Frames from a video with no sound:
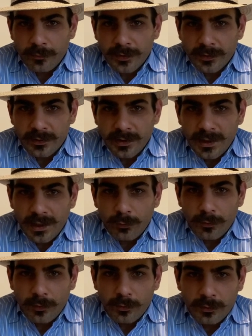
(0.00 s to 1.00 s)
but today I
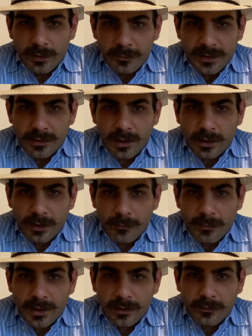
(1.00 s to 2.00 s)
will only be talking
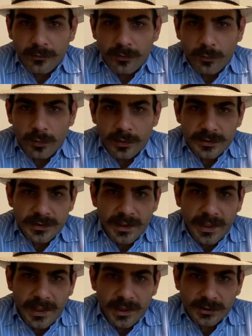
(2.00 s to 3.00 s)
about the ones that
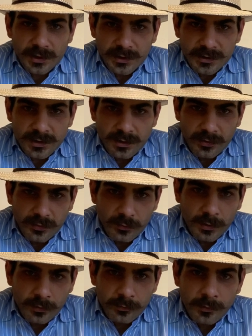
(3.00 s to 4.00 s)
I actually still
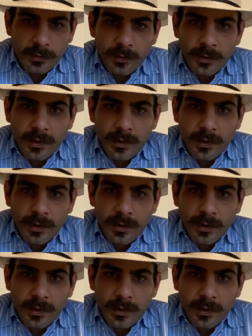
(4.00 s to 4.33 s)
do own